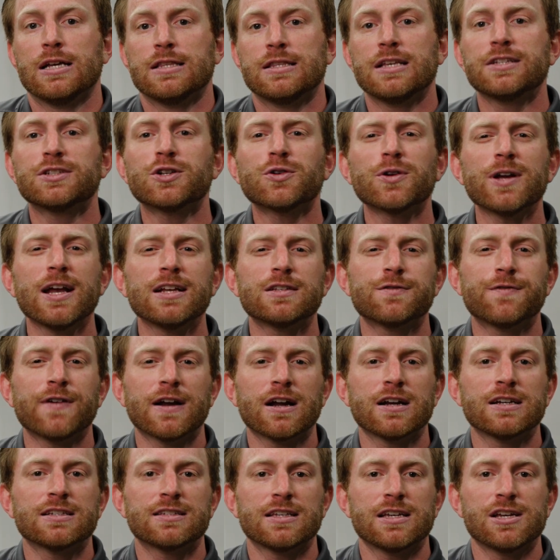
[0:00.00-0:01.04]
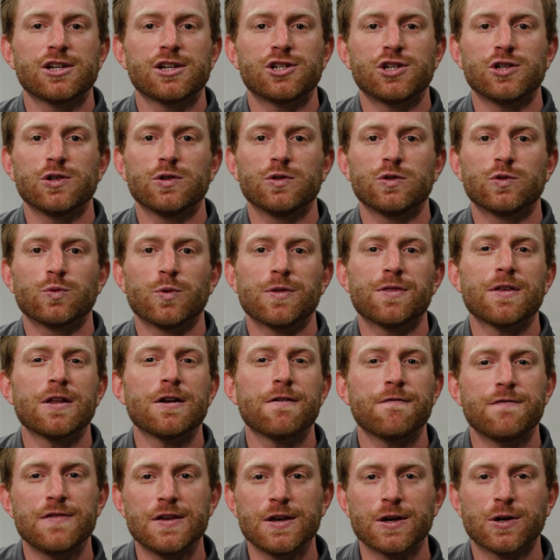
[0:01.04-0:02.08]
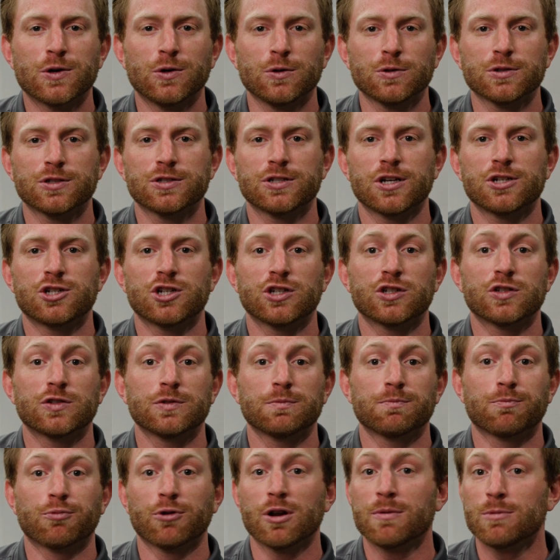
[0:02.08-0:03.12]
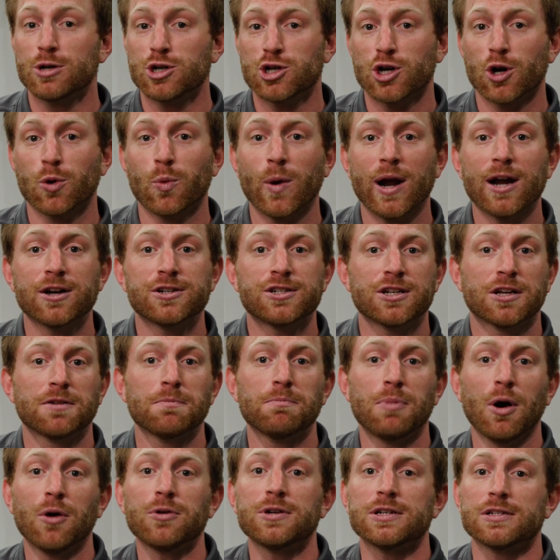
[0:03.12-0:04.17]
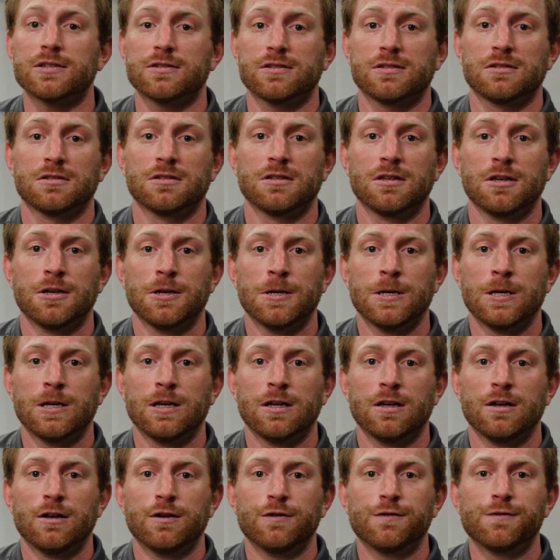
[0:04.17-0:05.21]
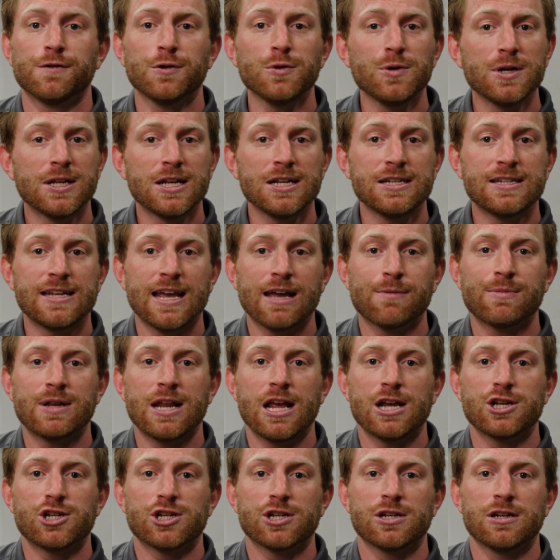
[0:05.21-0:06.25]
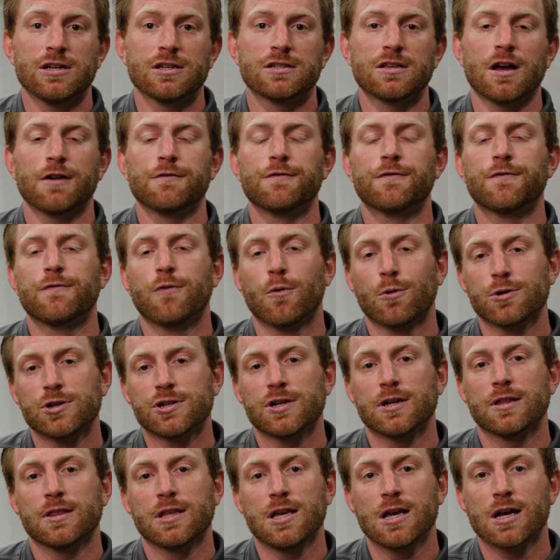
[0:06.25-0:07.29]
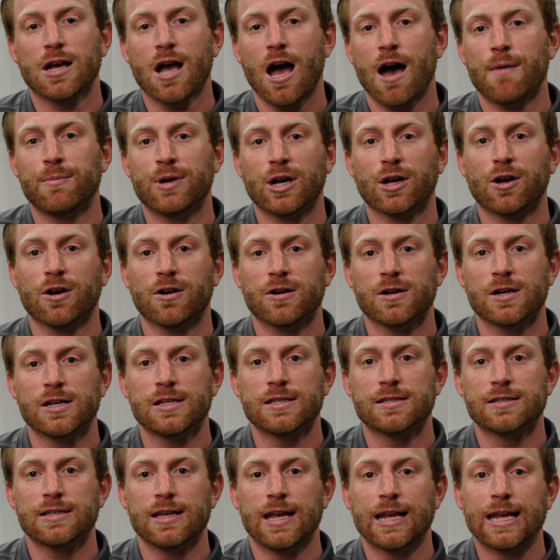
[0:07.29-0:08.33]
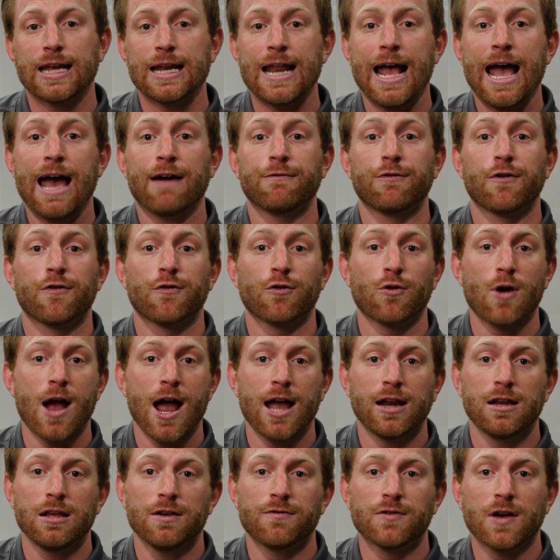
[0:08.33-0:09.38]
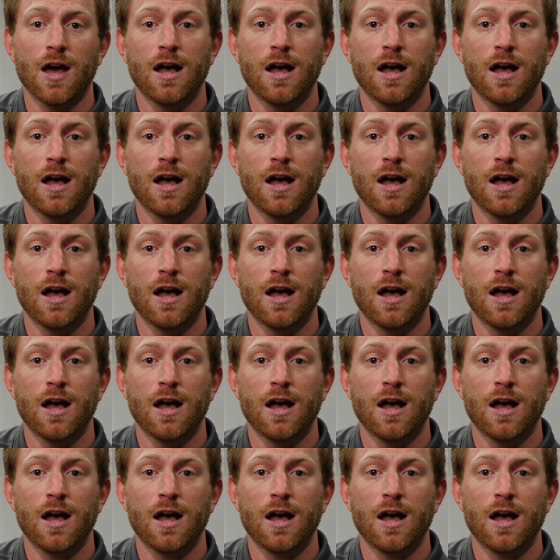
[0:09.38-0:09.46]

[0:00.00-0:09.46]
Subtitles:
This creates various issues within a vehicle, such as premature wear to components. Fluid contamination is unfortunately a common occurrence and can have a variety of